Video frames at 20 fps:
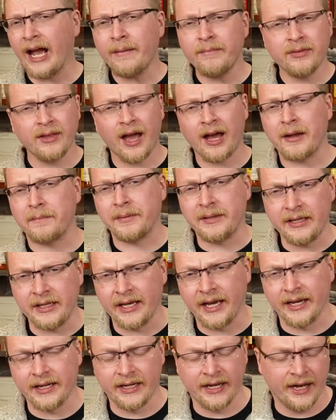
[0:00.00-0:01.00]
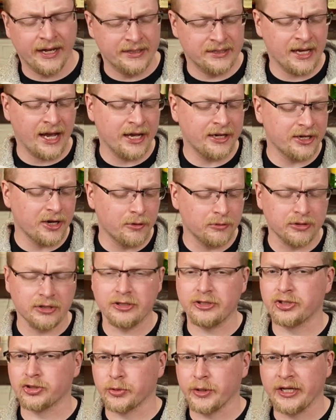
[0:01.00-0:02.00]
I'm not a peat head, guys. I
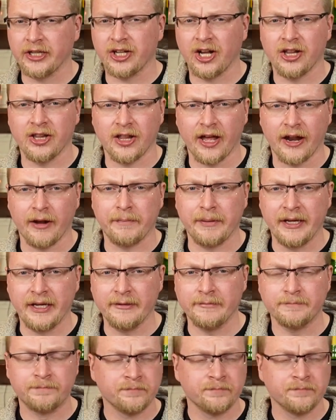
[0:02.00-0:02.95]
don't drink a lot of peat.